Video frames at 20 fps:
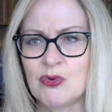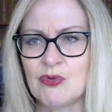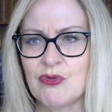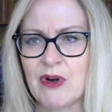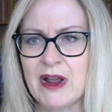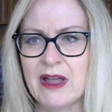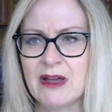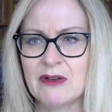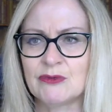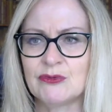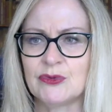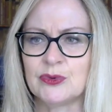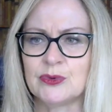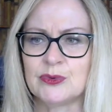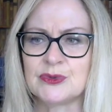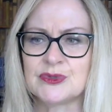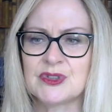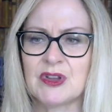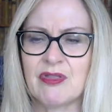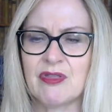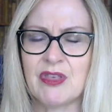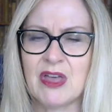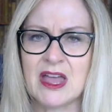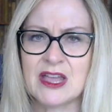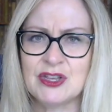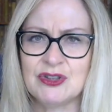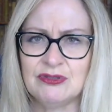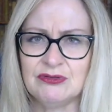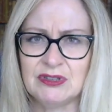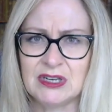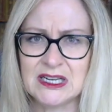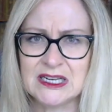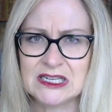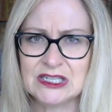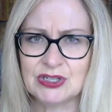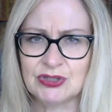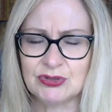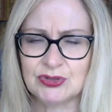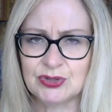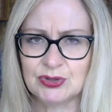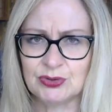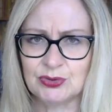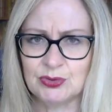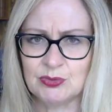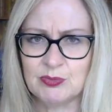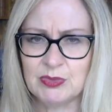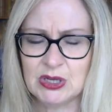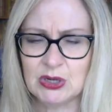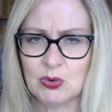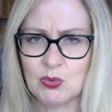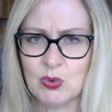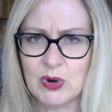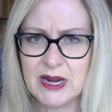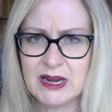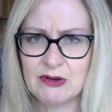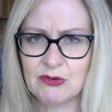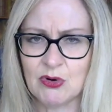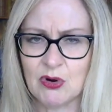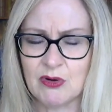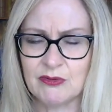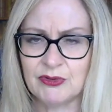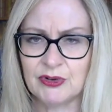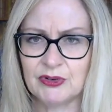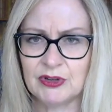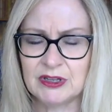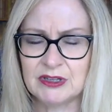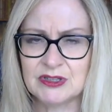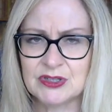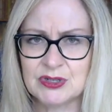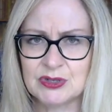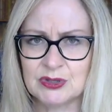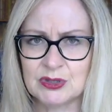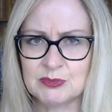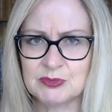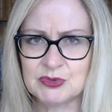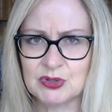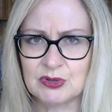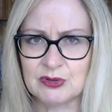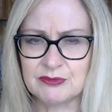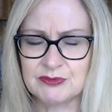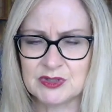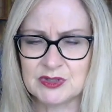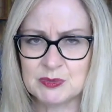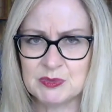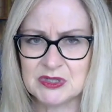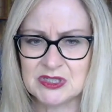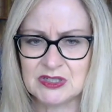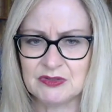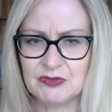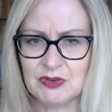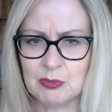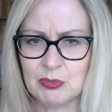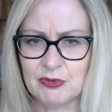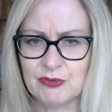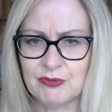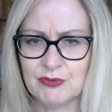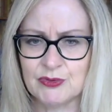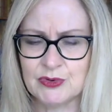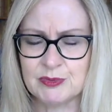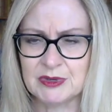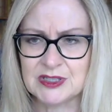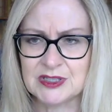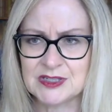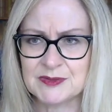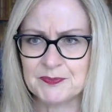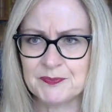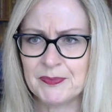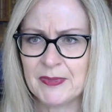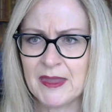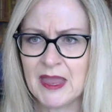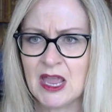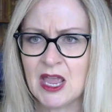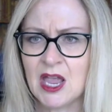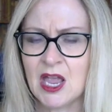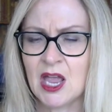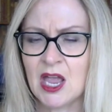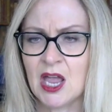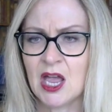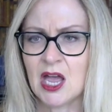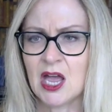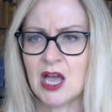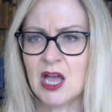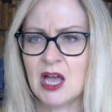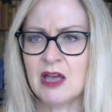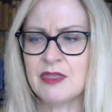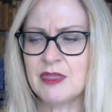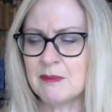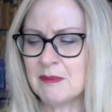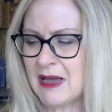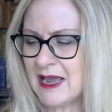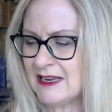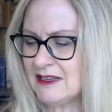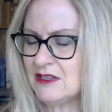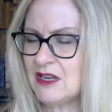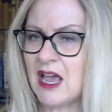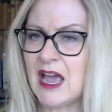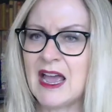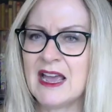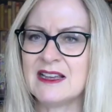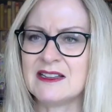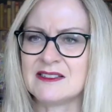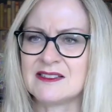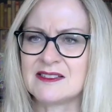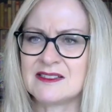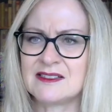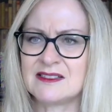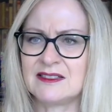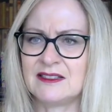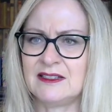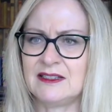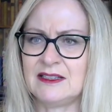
ground rules that you need to be aware of in terms of specific performance. The main case